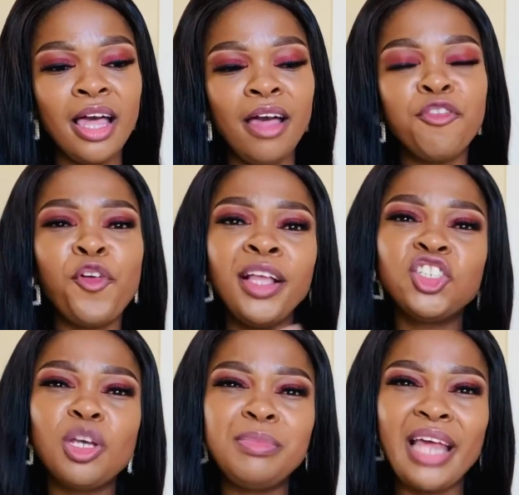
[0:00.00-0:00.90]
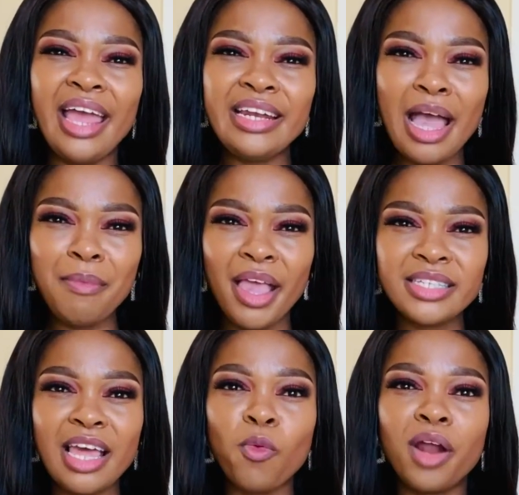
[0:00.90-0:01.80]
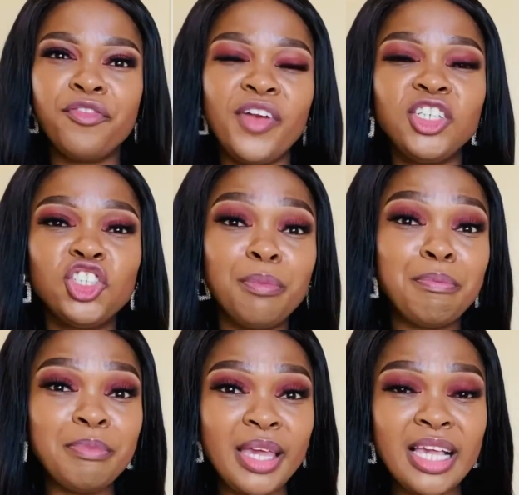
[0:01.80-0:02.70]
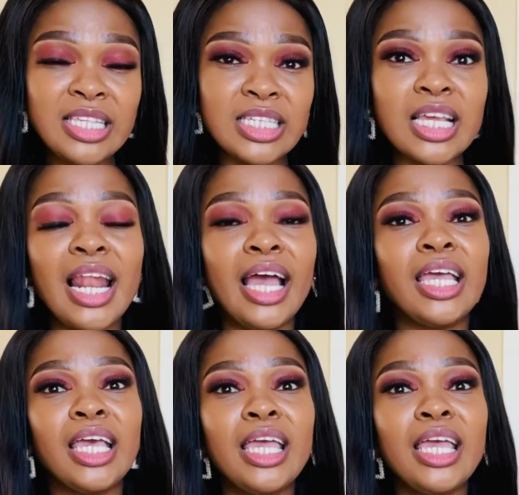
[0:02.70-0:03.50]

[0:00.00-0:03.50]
friendship dynamics and what friendship means, like,